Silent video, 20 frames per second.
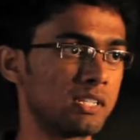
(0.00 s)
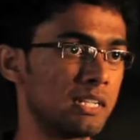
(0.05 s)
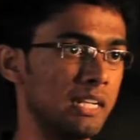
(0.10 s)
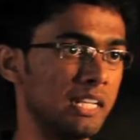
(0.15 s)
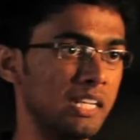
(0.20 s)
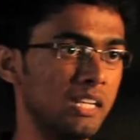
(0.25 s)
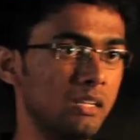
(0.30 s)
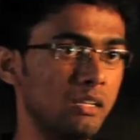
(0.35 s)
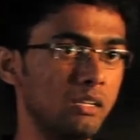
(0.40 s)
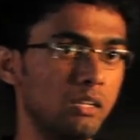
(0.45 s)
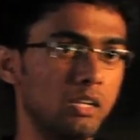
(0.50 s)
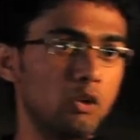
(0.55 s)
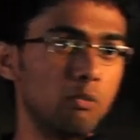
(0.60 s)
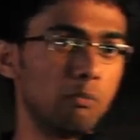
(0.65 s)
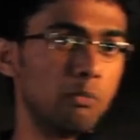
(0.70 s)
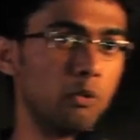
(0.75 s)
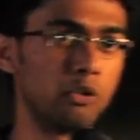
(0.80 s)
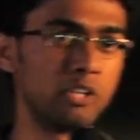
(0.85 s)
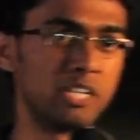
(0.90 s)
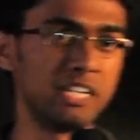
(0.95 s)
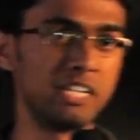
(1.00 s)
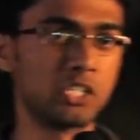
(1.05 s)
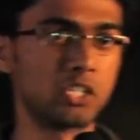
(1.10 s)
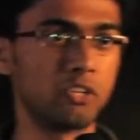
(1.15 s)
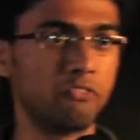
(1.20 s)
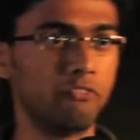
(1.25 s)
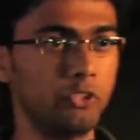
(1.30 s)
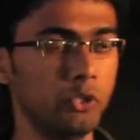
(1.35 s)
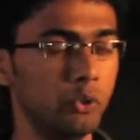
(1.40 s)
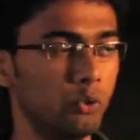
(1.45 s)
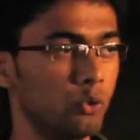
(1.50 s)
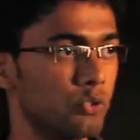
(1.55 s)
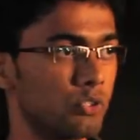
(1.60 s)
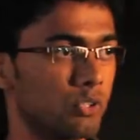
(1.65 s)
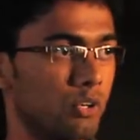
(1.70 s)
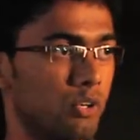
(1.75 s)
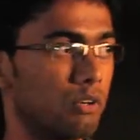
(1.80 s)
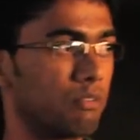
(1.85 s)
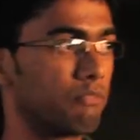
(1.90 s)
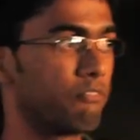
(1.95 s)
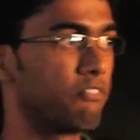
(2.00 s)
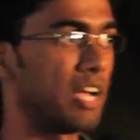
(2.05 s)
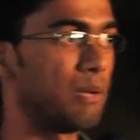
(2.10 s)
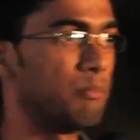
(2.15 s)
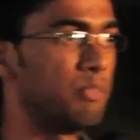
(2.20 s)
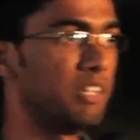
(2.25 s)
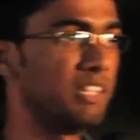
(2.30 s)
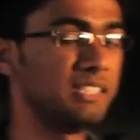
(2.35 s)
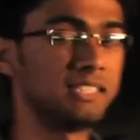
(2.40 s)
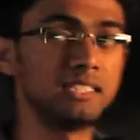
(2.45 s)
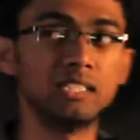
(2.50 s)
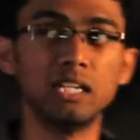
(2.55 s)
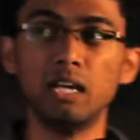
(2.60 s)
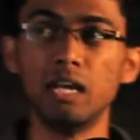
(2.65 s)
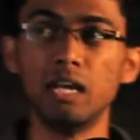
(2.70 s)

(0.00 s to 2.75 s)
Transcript: clicking portraits of dukes or families.